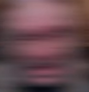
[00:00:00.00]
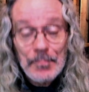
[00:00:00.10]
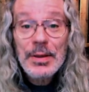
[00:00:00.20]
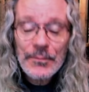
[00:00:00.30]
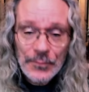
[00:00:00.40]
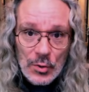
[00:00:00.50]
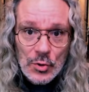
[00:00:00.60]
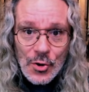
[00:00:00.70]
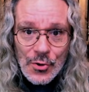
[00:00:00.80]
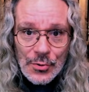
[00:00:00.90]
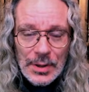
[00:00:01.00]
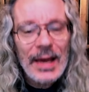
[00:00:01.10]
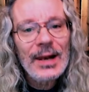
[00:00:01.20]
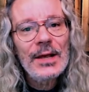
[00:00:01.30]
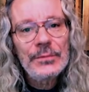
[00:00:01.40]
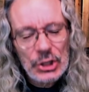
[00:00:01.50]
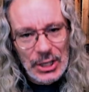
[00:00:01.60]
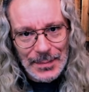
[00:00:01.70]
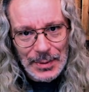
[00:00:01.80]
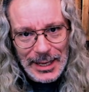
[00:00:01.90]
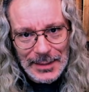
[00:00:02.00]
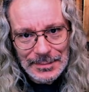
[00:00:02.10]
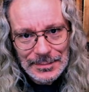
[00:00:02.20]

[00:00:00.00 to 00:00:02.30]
Be frugal and live cheaply.